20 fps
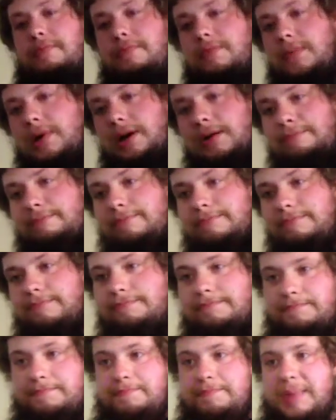When I'm
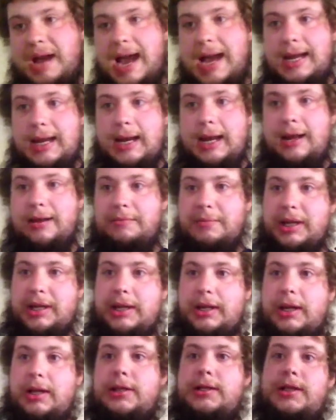back and I have my
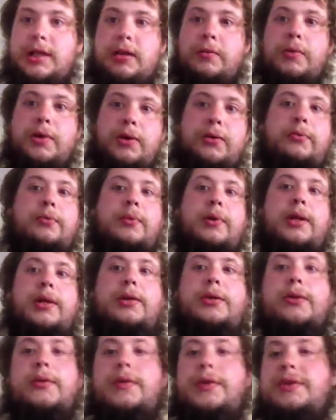guns, I will
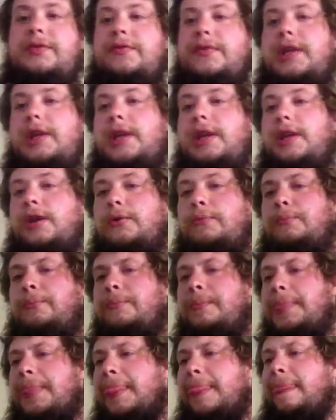redo this video.
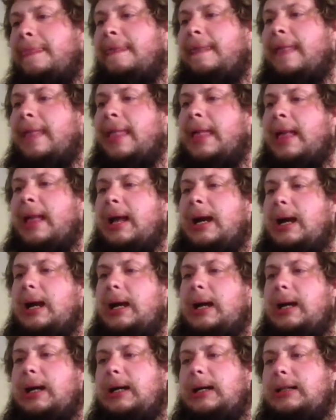
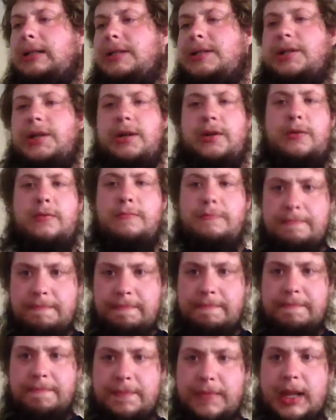So,
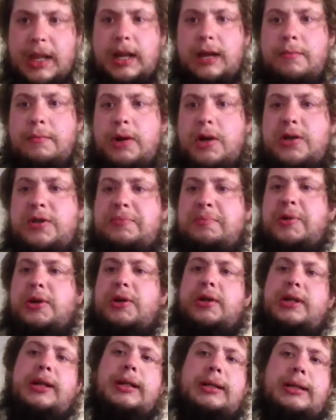yeah,
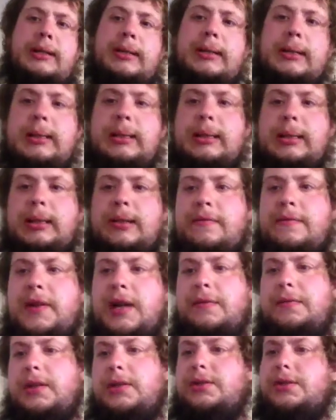Mossberg
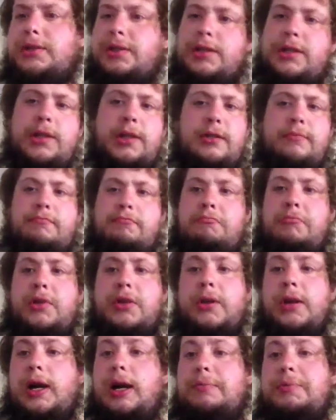500 is a
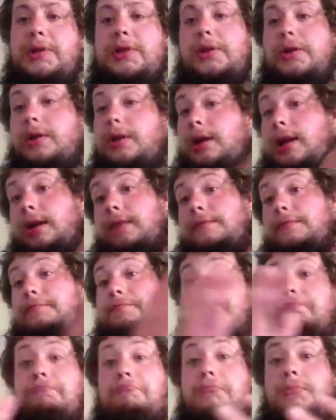good option. You can have
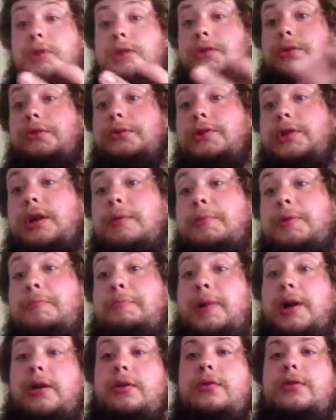two
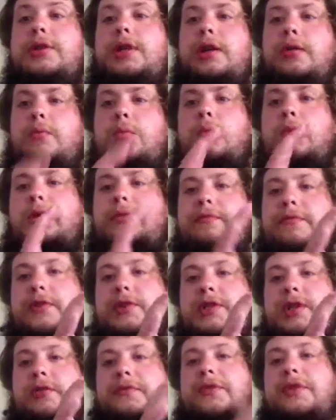separate barrels, like one for
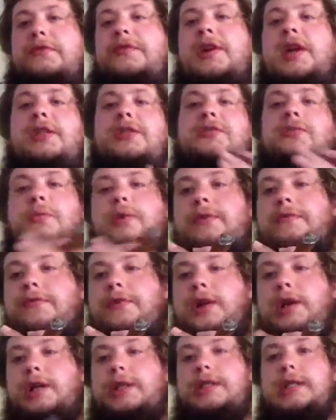self-defense, one
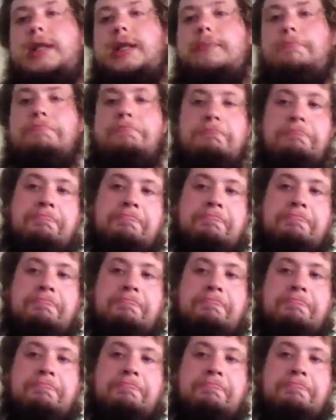for hunting.